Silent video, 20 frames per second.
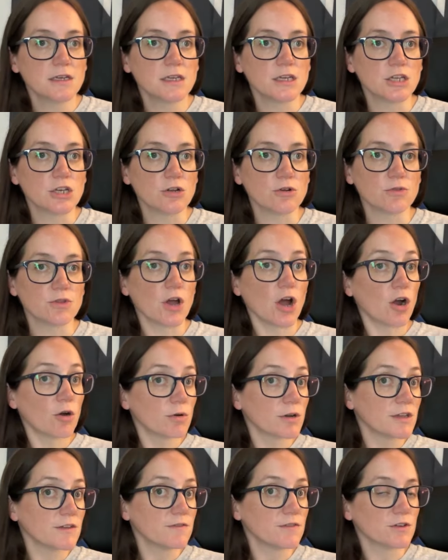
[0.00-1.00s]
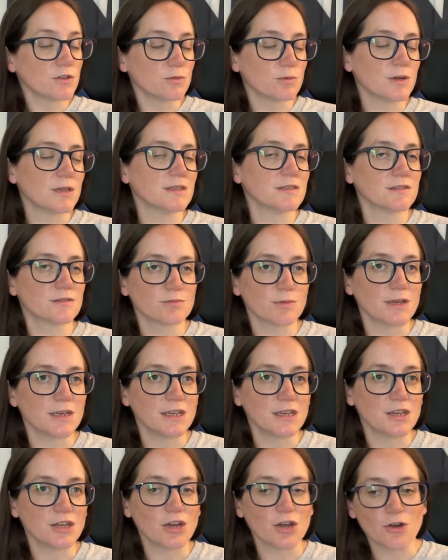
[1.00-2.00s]
you know, the already filled ones
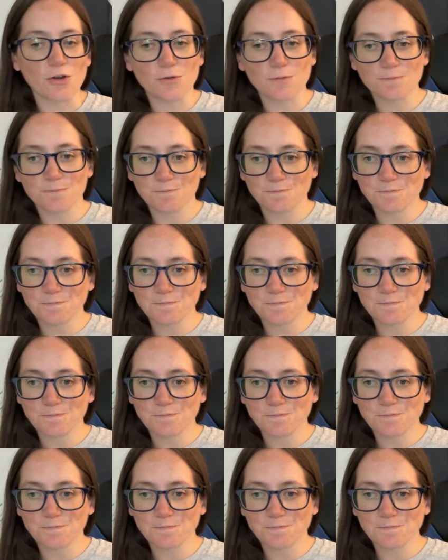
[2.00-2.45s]
ready to go.